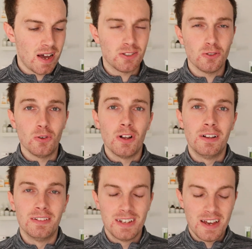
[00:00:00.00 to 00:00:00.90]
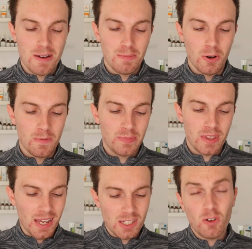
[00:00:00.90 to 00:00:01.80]
at all, but
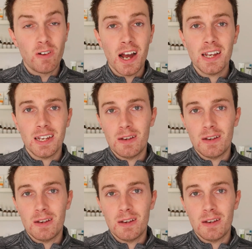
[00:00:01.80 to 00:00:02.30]
it's all right.